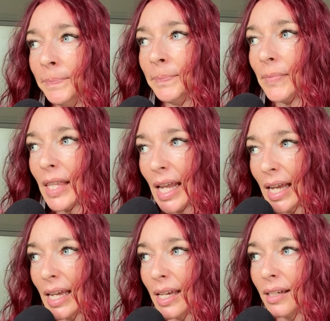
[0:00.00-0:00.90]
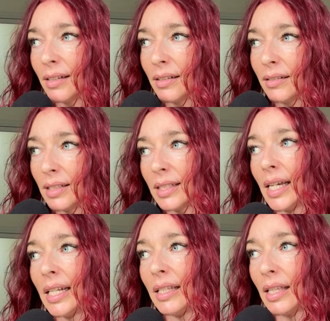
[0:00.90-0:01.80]
they
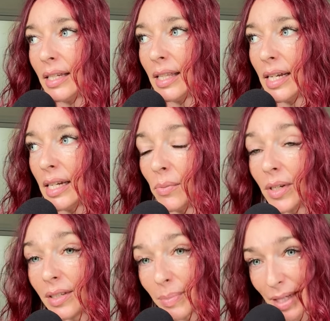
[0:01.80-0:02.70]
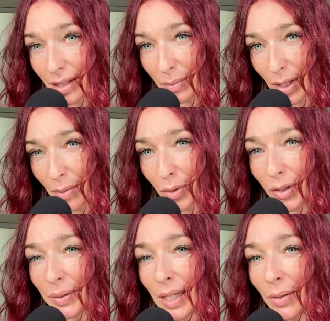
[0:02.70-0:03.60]
decided that they, they didn't want to speak to me
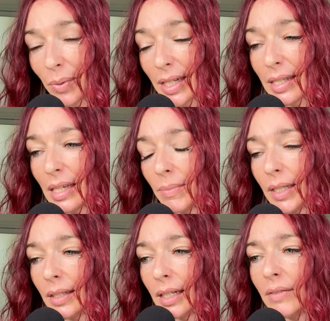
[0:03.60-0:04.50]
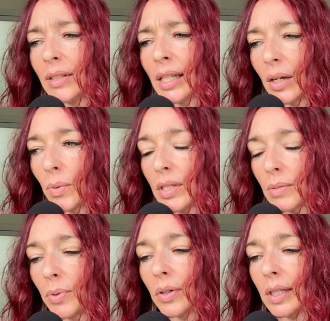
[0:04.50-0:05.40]
anymore and they didn't want to see me. I even like went
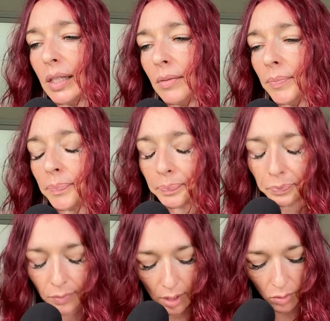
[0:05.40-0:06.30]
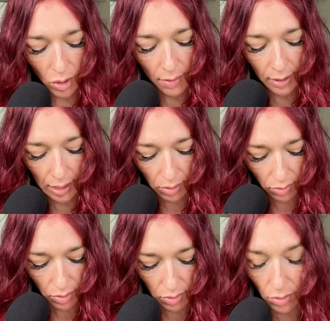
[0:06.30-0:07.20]
to Portland. I was traveling
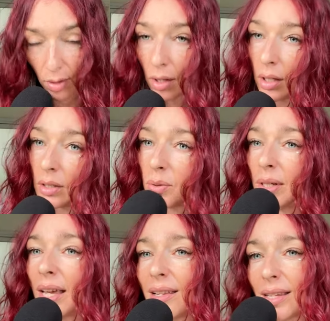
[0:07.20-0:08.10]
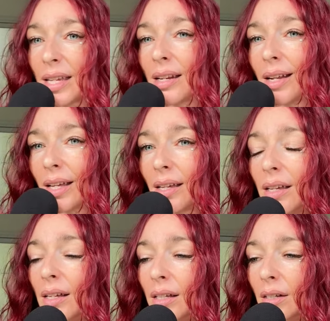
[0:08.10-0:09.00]
through in 2018 and I
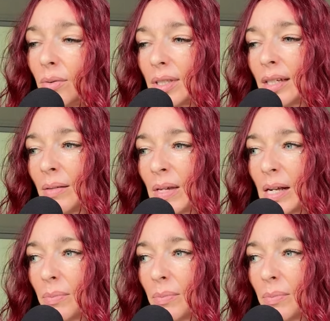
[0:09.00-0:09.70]
was going to meet